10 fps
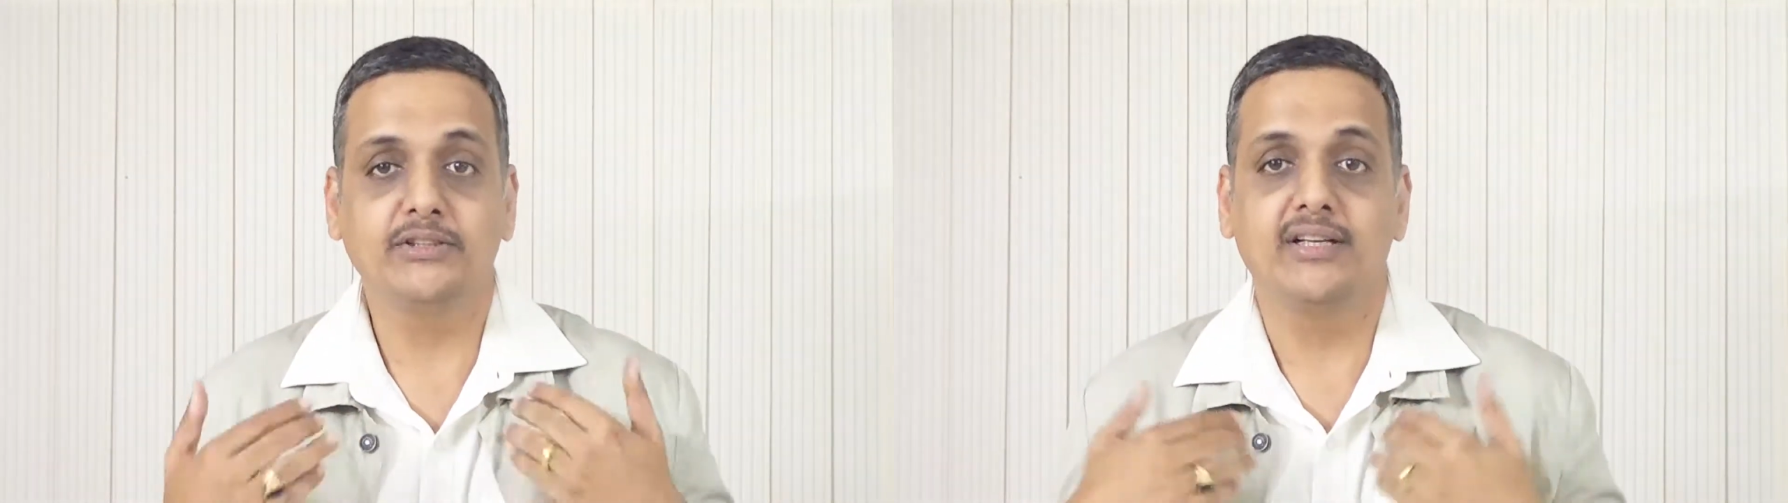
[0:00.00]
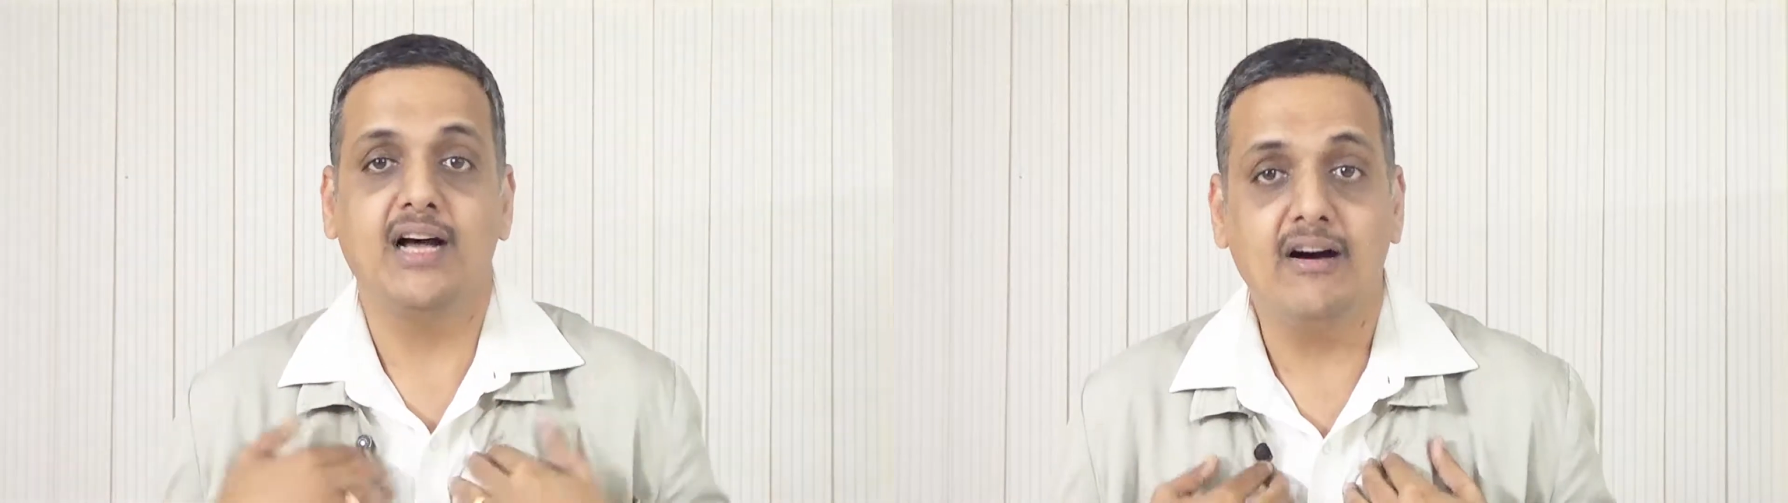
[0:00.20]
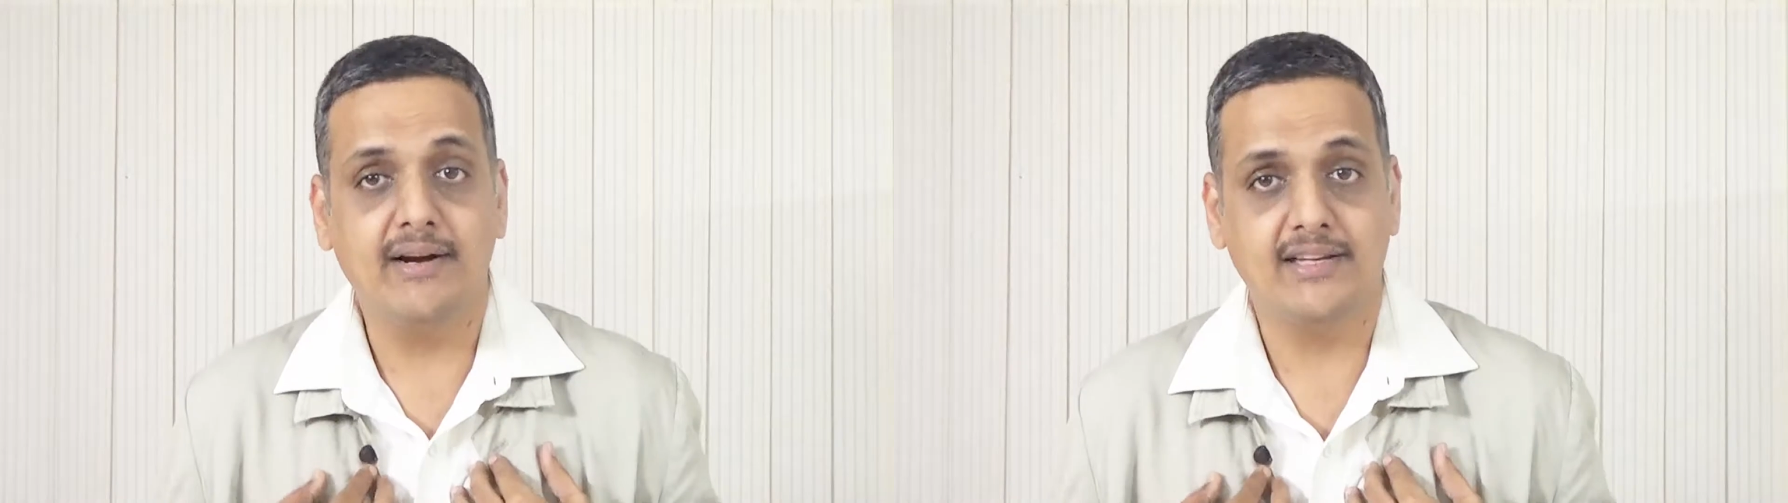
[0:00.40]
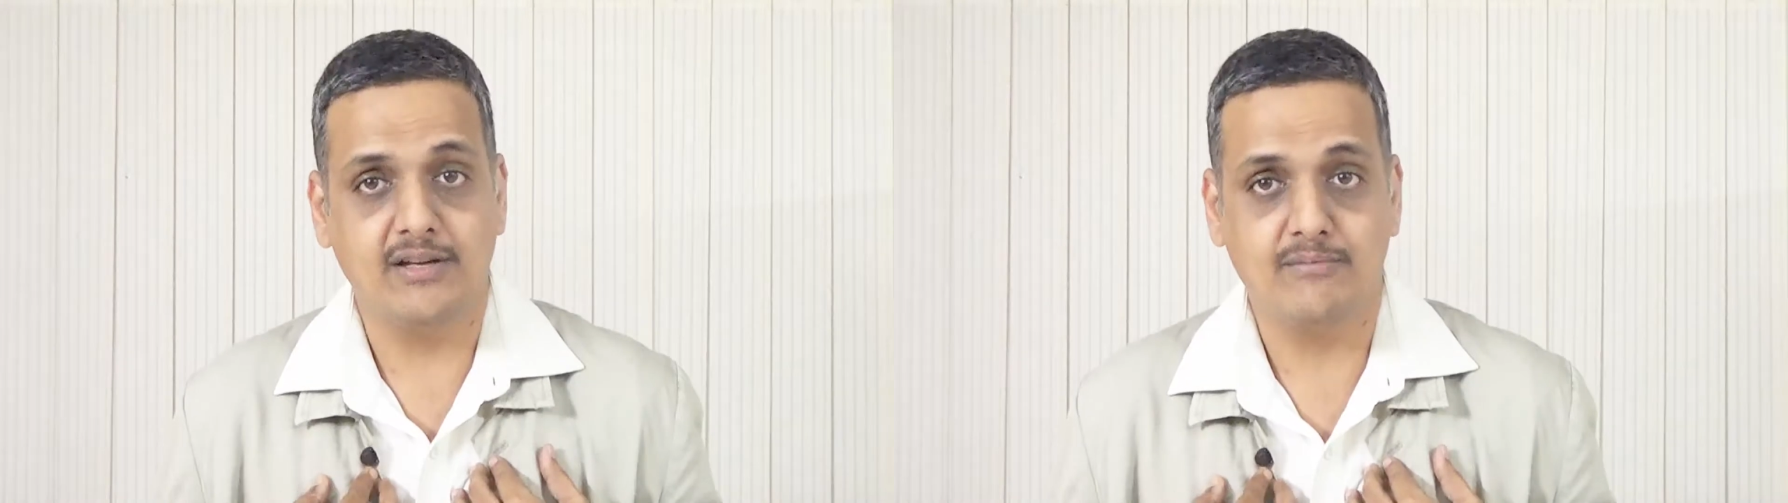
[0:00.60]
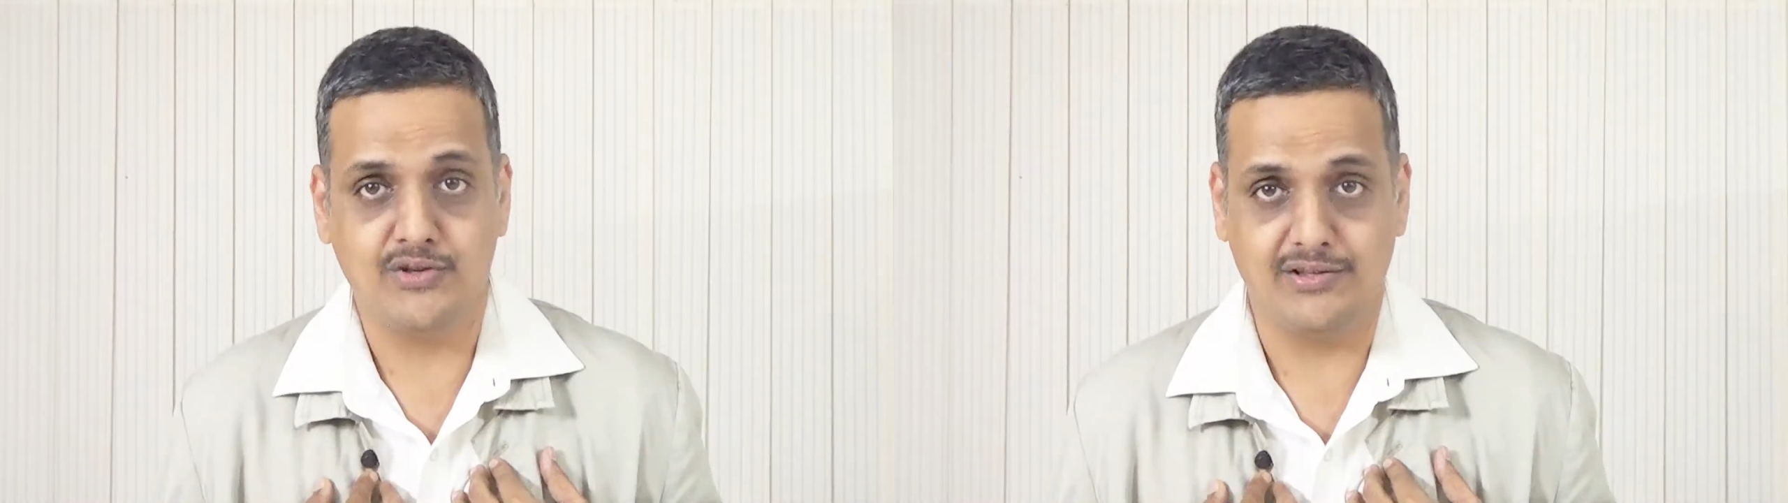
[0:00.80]
on our
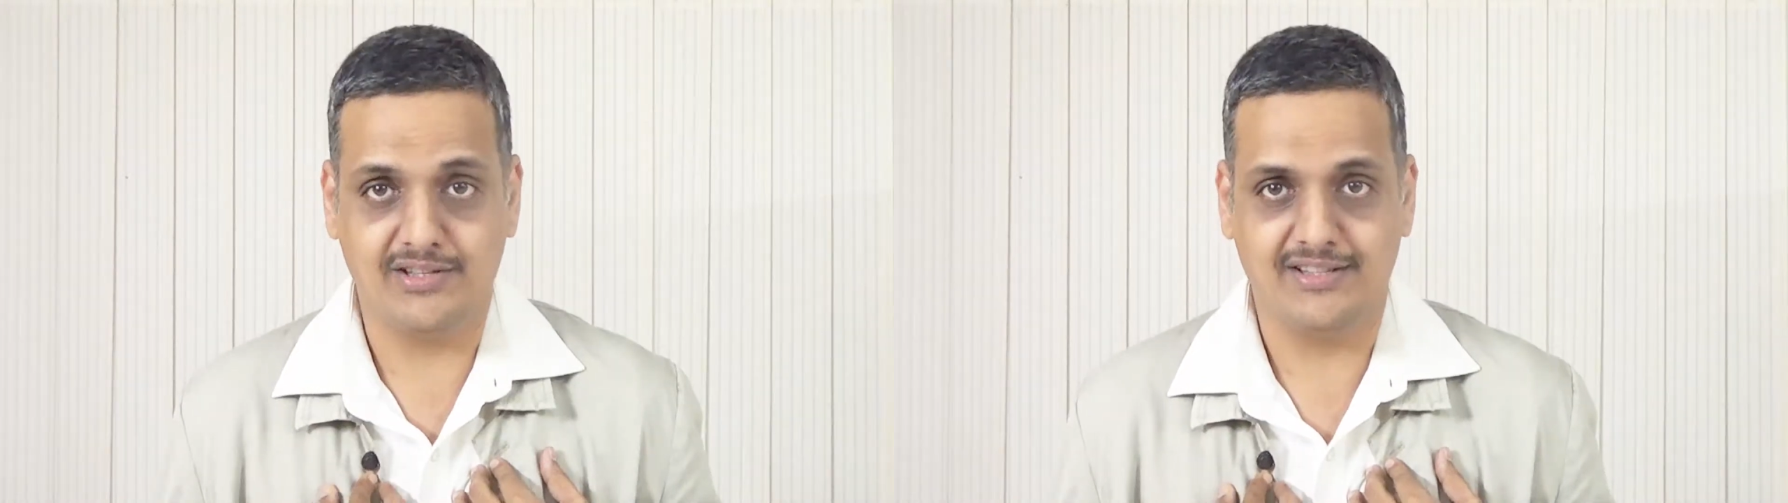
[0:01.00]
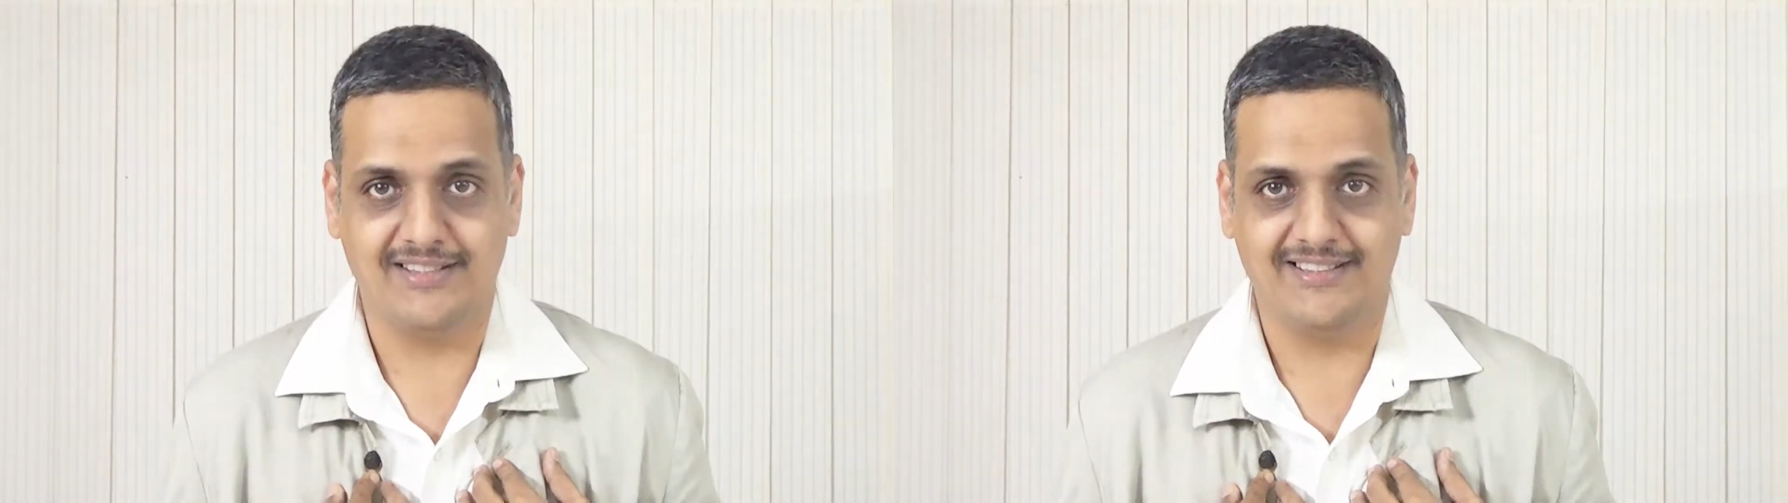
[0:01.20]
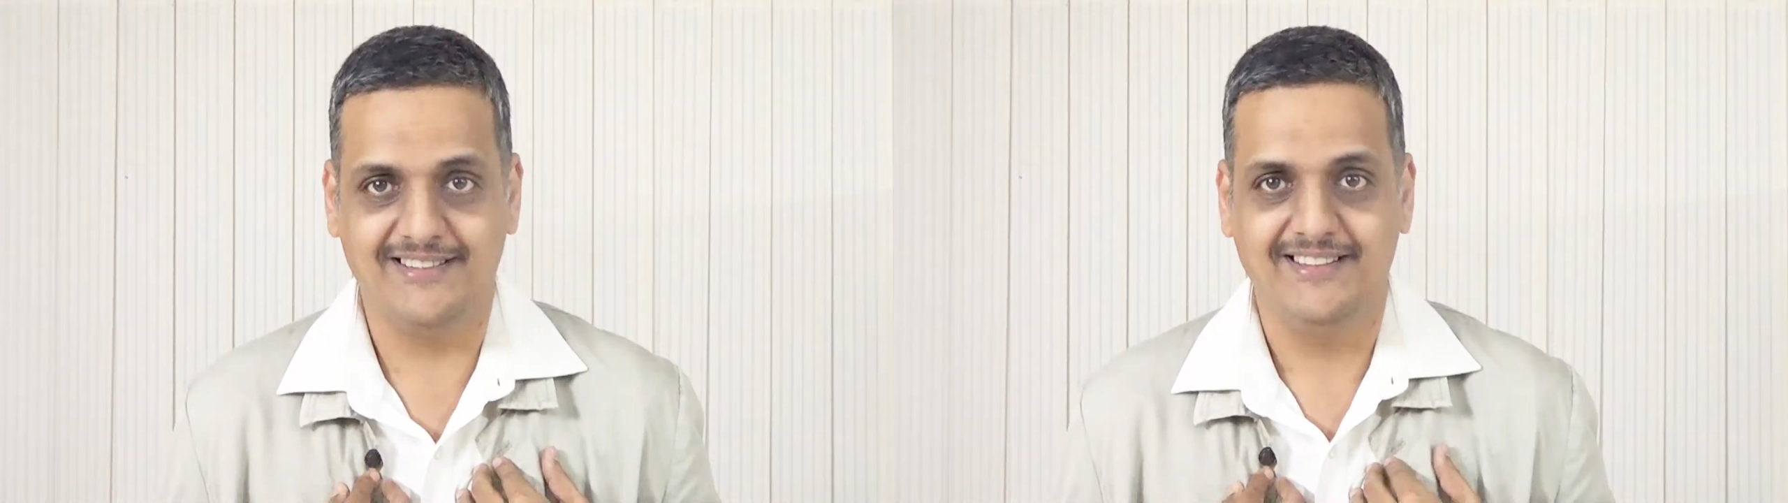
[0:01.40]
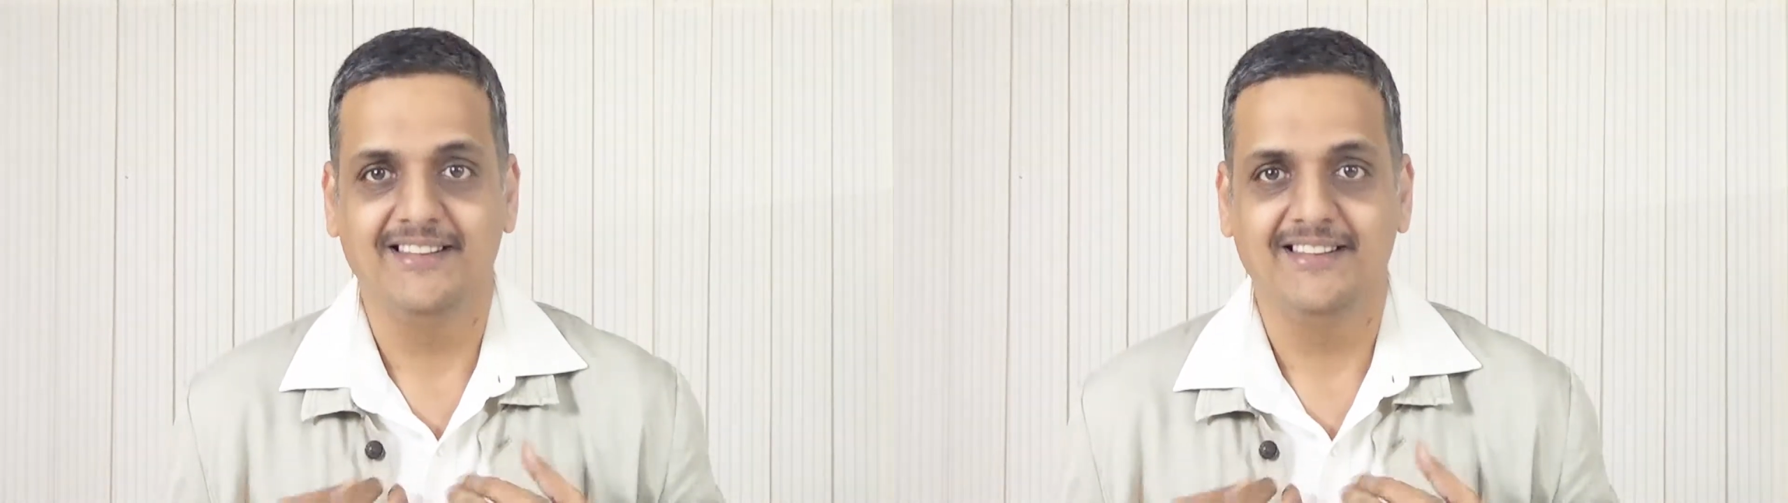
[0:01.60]
assumptions